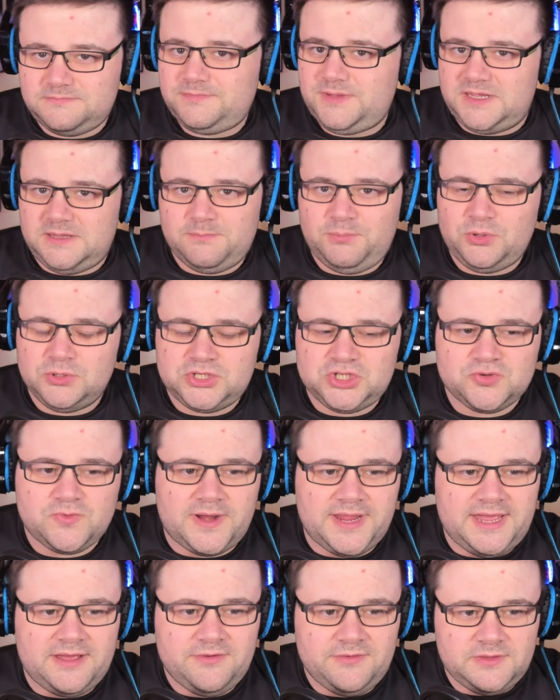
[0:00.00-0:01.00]
being pushed
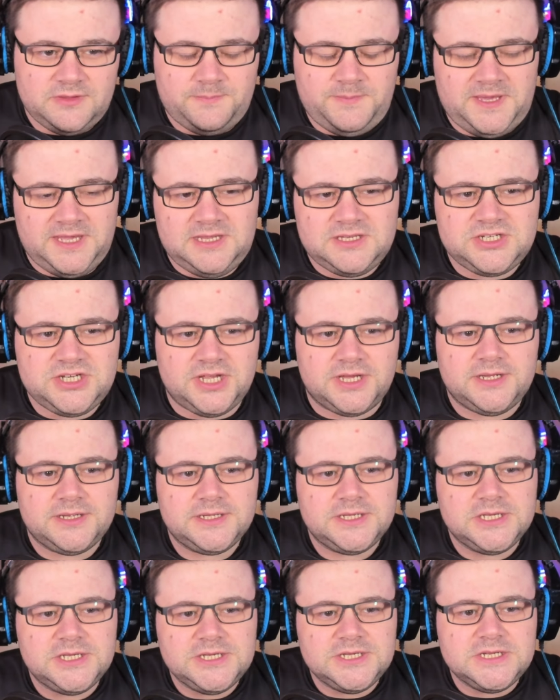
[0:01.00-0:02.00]
right out of the picture.
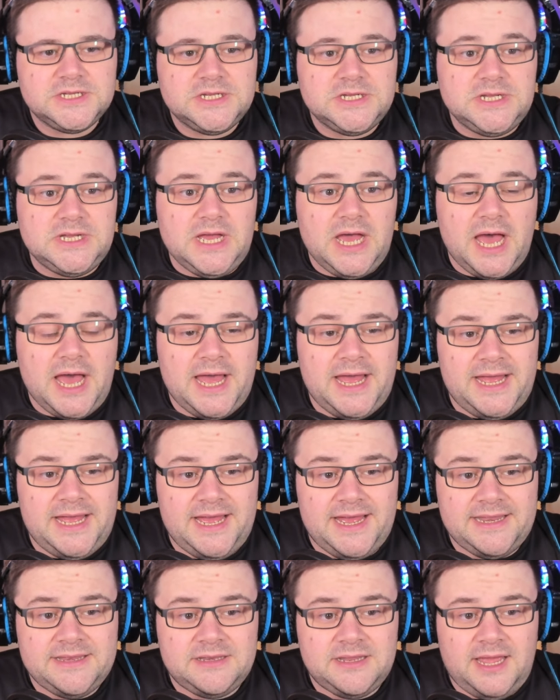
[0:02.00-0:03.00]

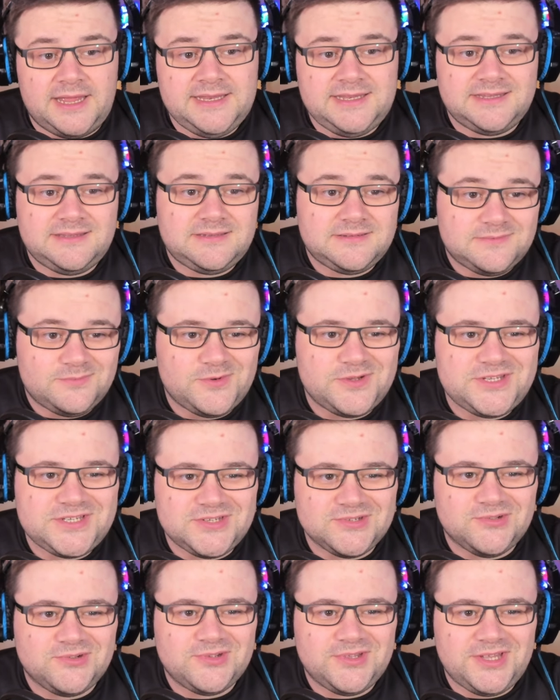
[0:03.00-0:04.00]
And we
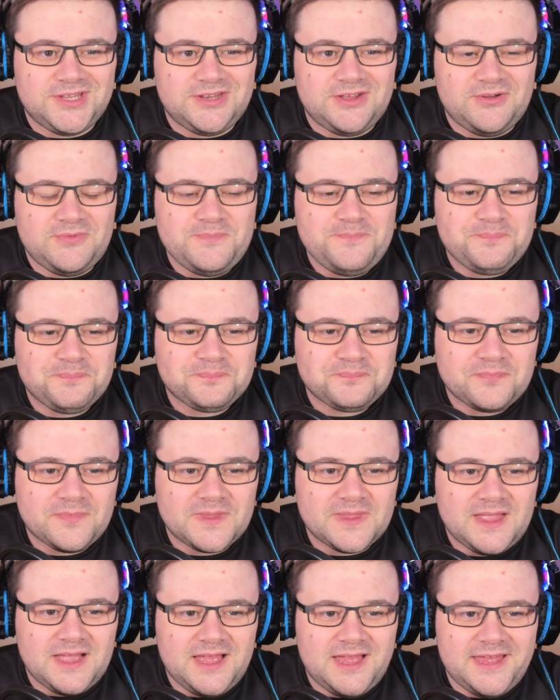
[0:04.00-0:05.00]
saw, the
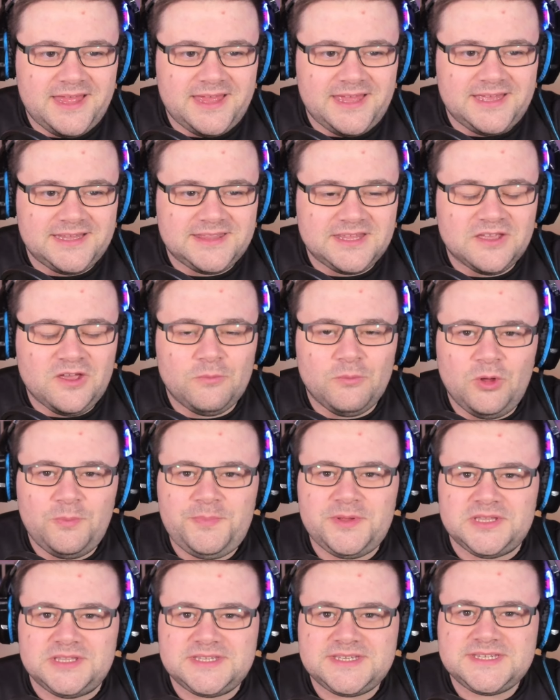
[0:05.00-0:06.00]

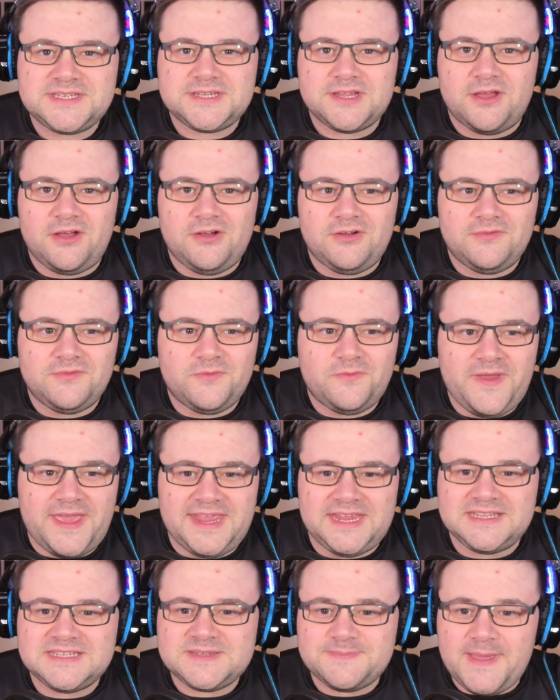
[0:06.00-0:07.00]
comeuppance of
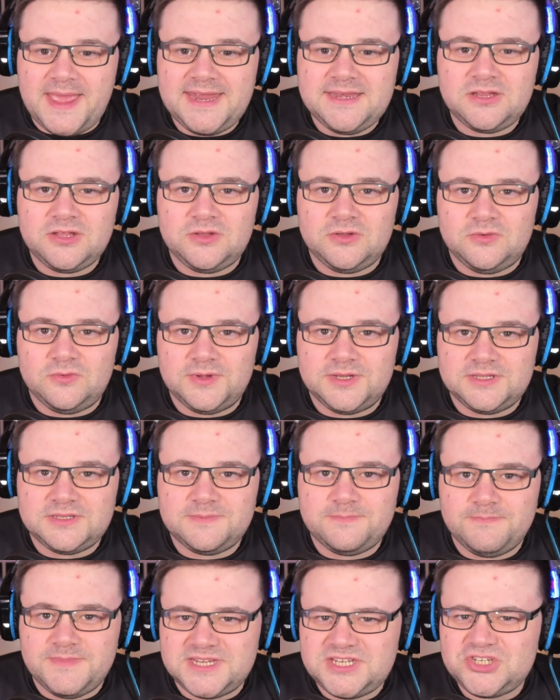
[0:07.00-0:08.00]
Vane's men who
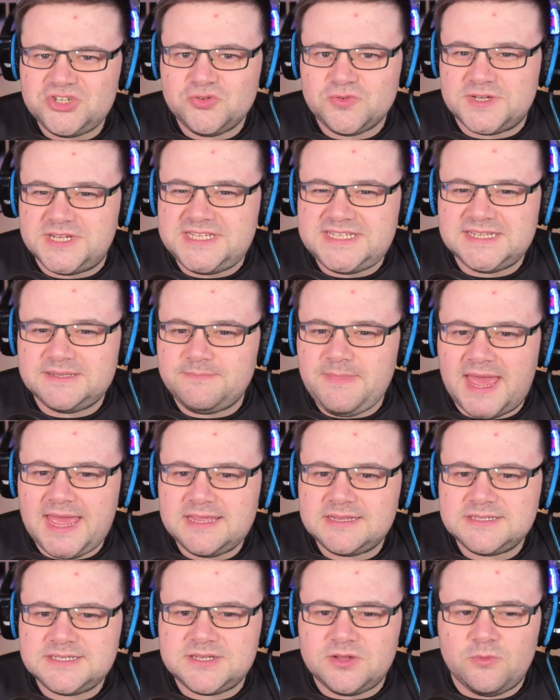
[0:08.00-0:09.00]
had mistreated
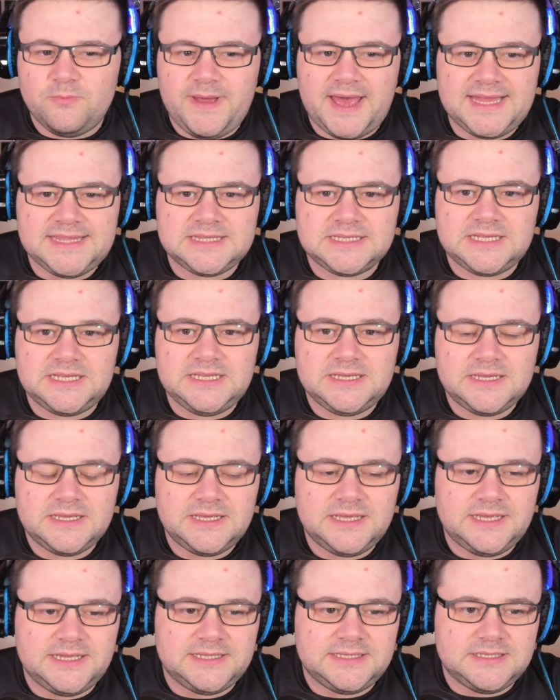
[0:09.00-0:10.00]
Max so badly.
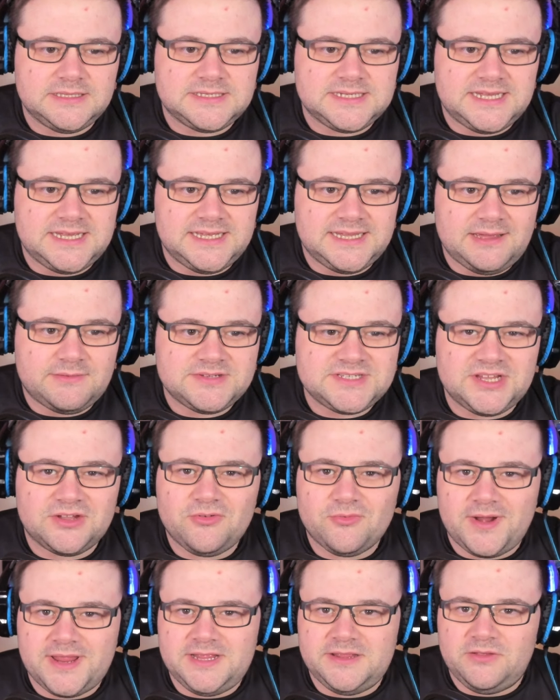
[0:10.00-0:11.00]
And that was a
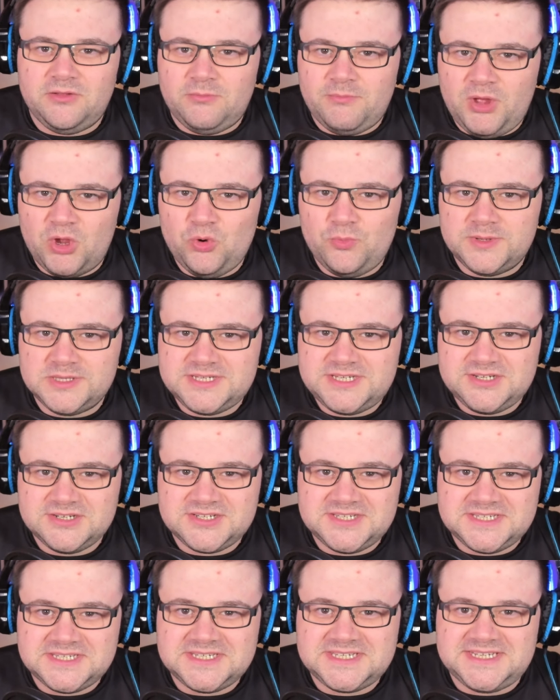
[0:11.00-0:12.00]
great little moment
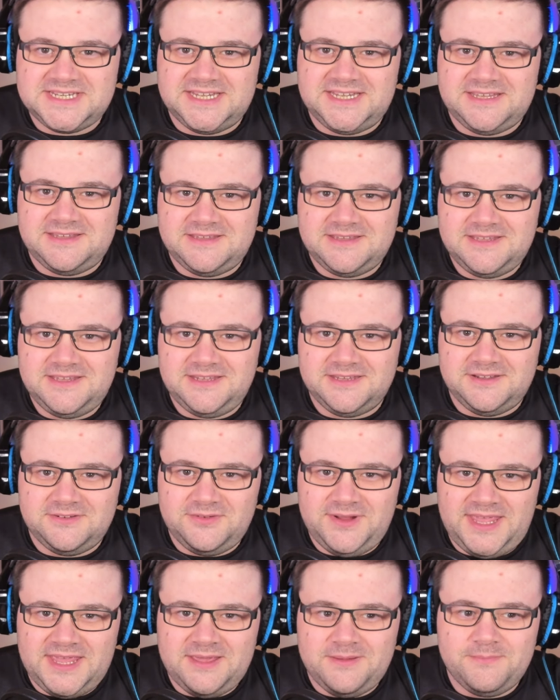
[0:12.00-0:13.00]
just to see, you know,
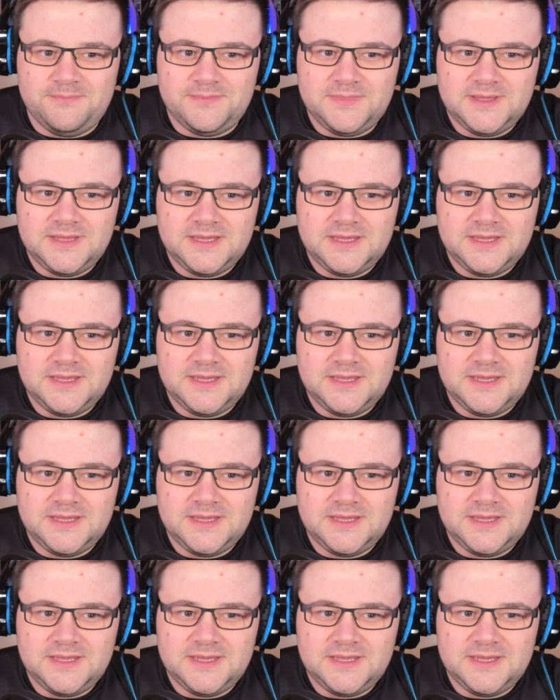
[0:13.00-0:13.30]
him